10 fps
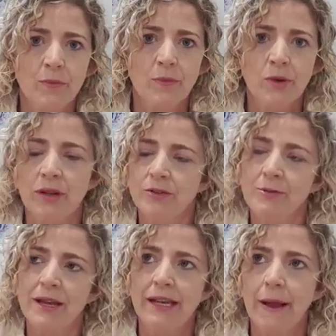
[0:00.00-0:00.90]
what else am
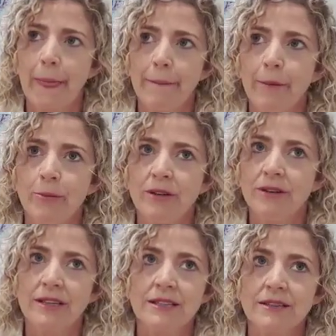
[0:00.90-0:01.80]
I eating at the moment?
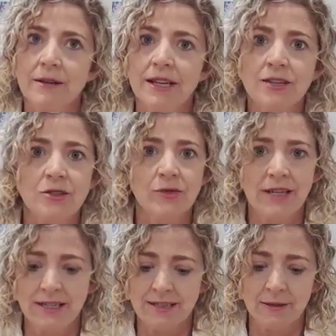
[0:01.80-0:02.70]
There's the
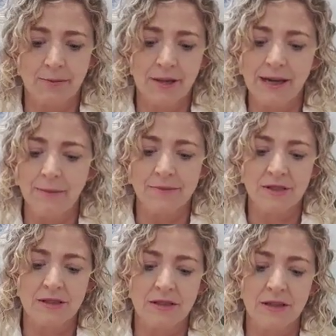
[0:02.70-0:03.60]
nectarines, the
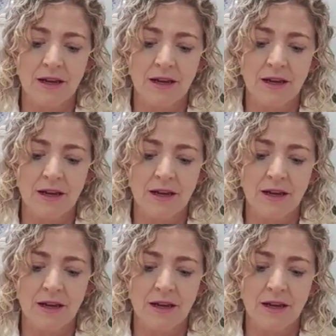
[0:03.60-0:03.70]
plums,